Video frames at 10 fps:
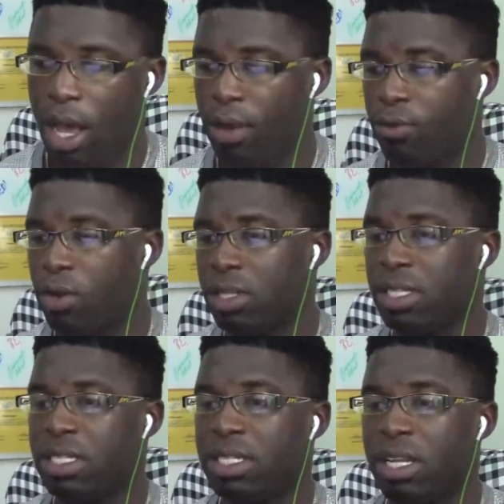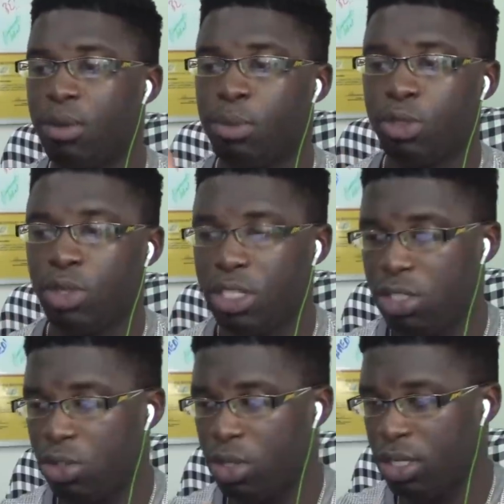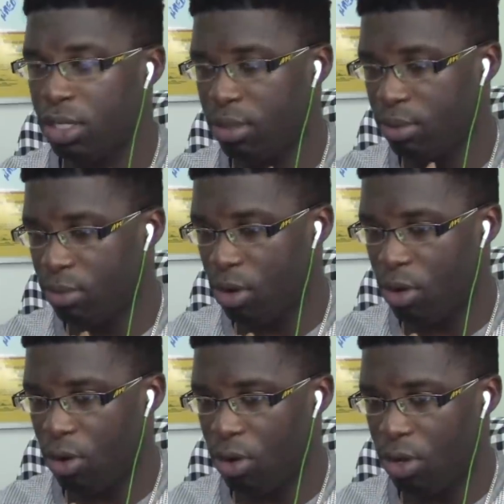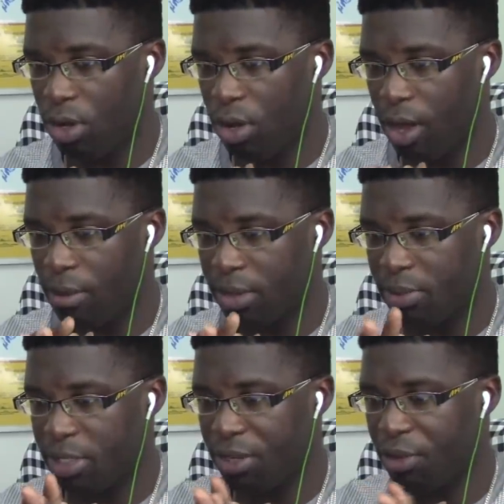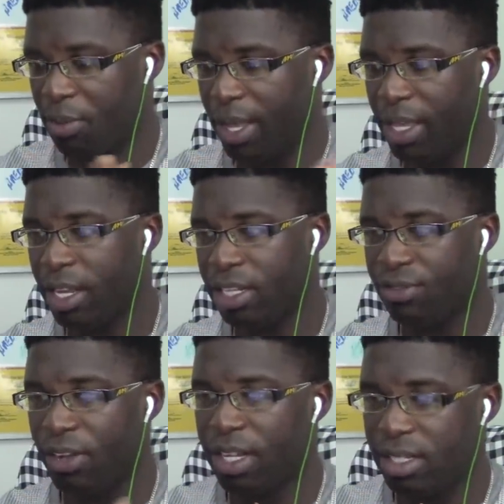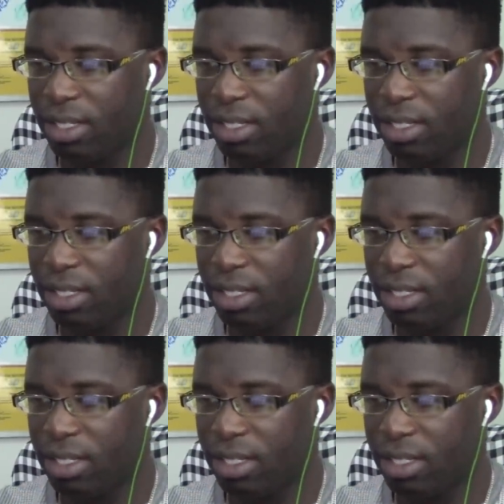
And of course, this is an opportunity to learn more. Especially for my English fans.